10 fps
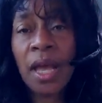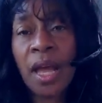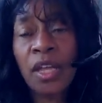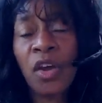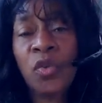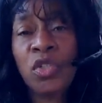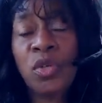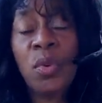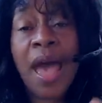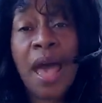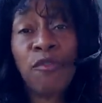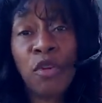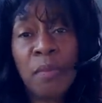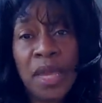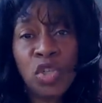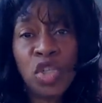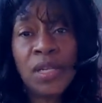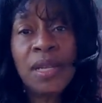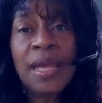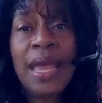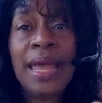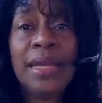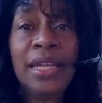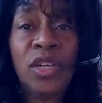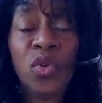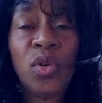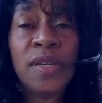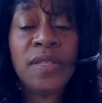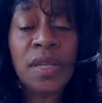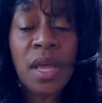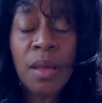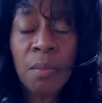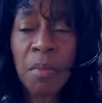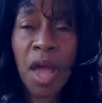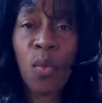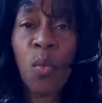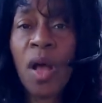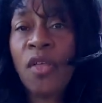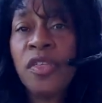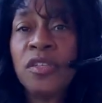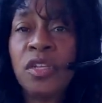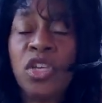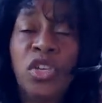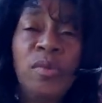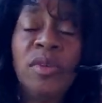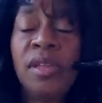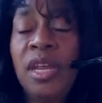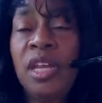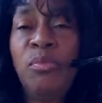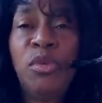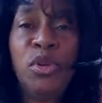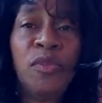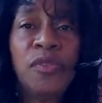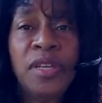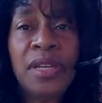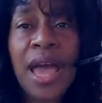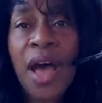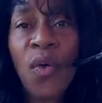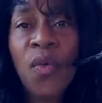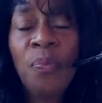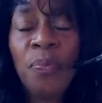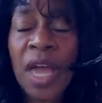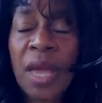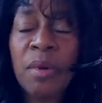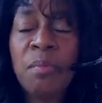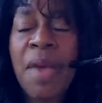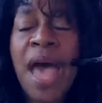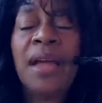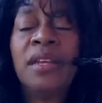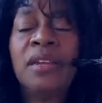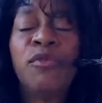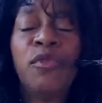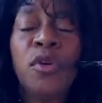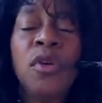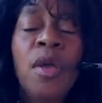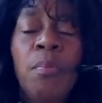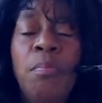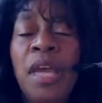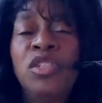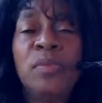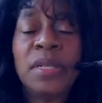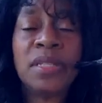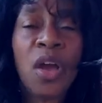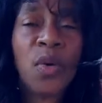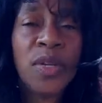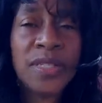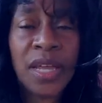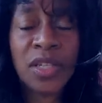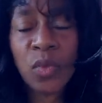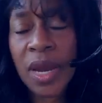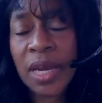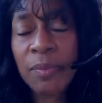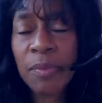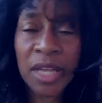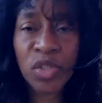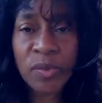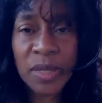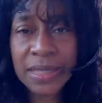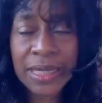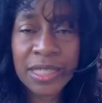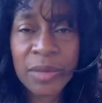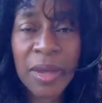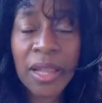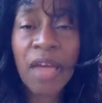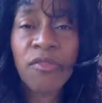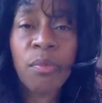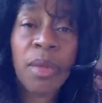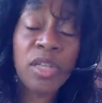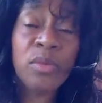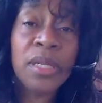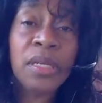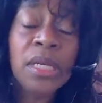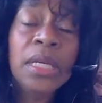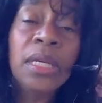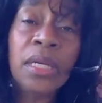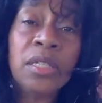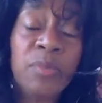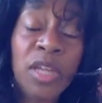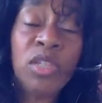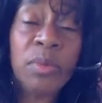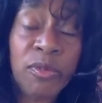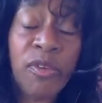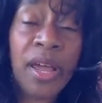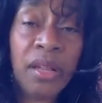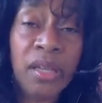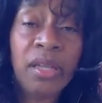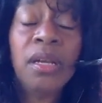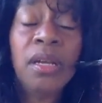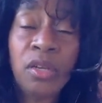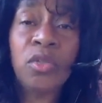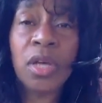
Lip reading: I go to affirmation and increase. My wealth is accumulating beautifully now. I am a magnet for Benjamins. I always say it's raining Benjamins into my life. Benjamin is Benjamin Franklin, who's